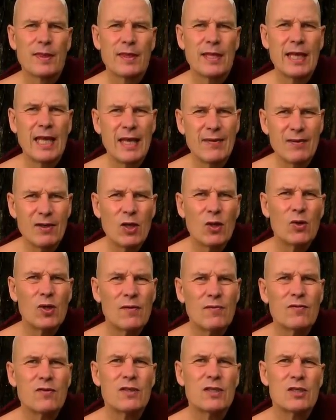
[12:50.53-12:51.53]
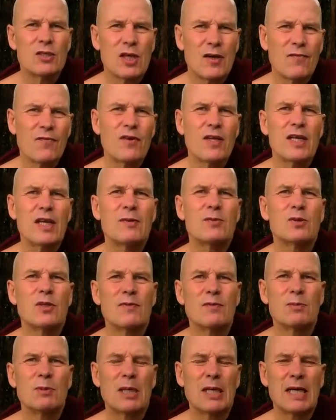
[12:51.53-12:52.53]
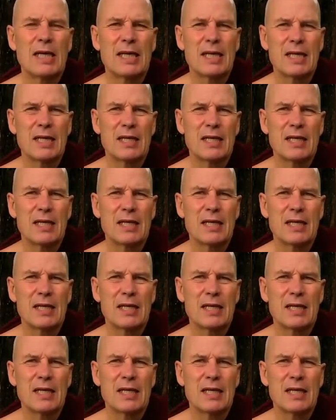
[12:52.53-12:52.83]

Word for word: the heavy load of the suffering of samsara.